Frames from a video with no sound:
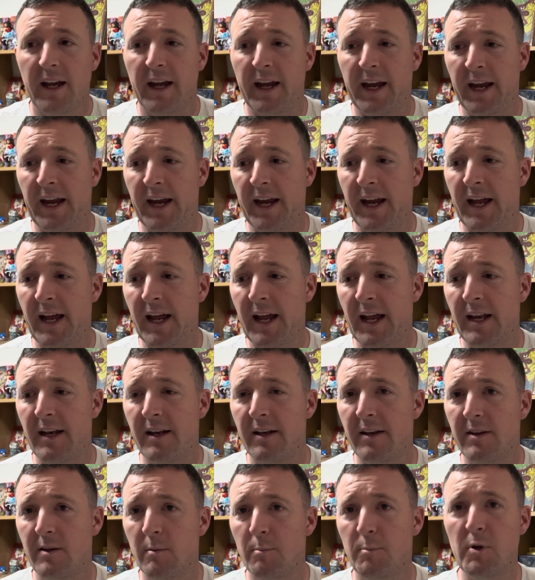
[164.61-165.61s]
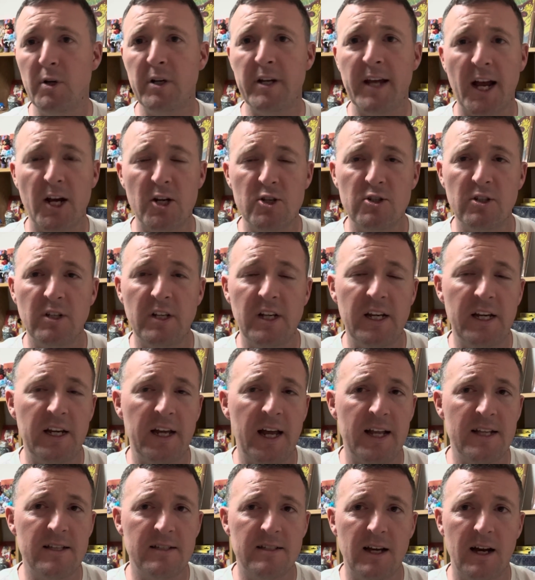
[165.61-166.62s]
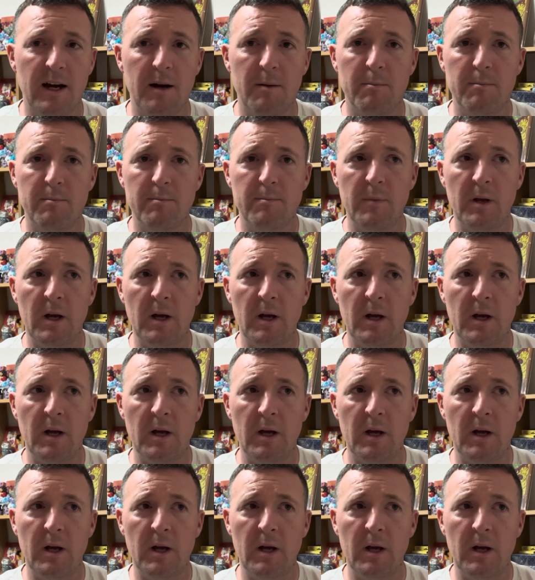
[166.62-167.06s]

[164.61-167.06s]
And the book actually ends up